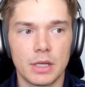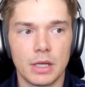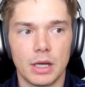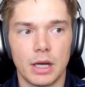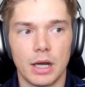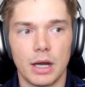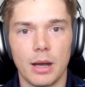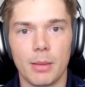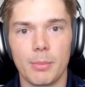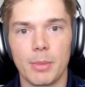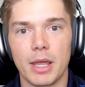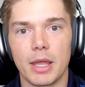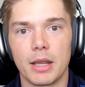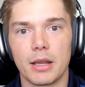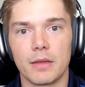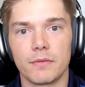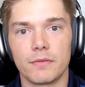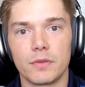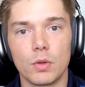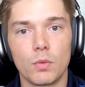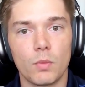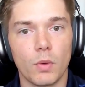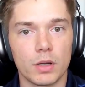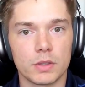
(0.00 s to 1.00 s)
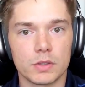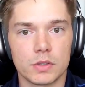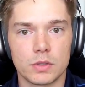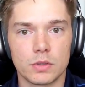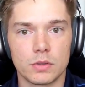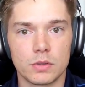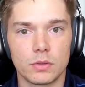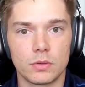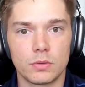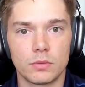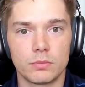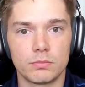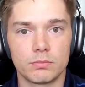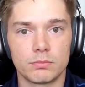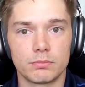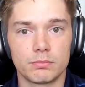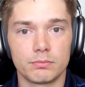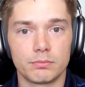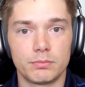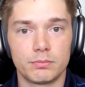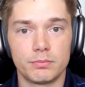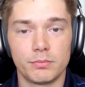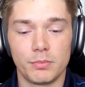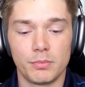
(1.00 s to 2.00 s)
And if you want to,
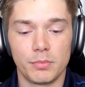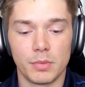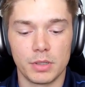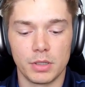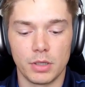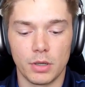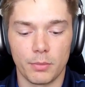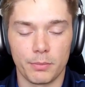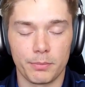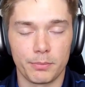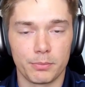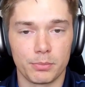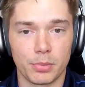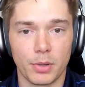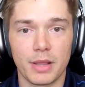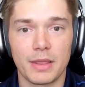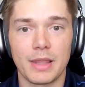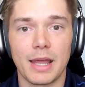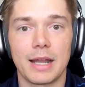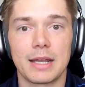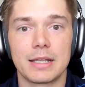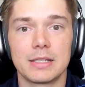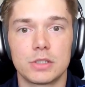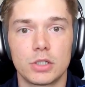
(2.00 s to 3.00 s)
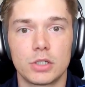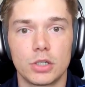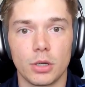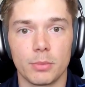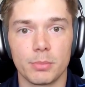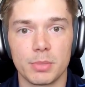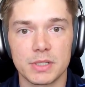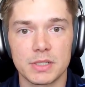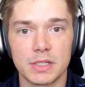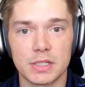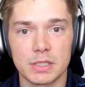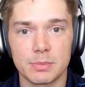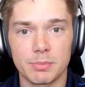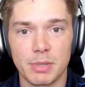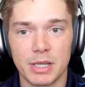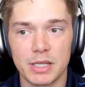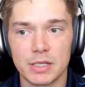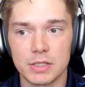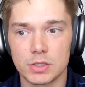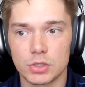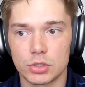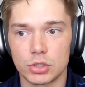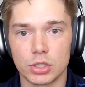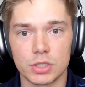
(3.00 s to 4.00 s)
bring that into your business
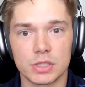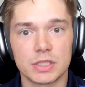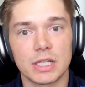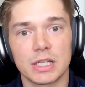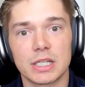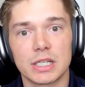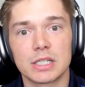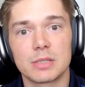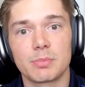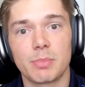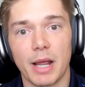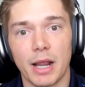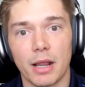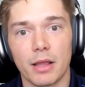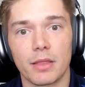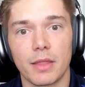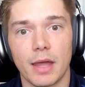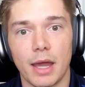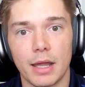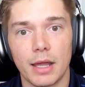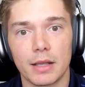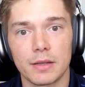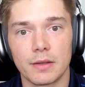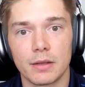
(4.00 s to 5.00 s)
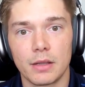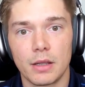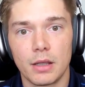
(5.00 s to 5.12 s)
space, just expect that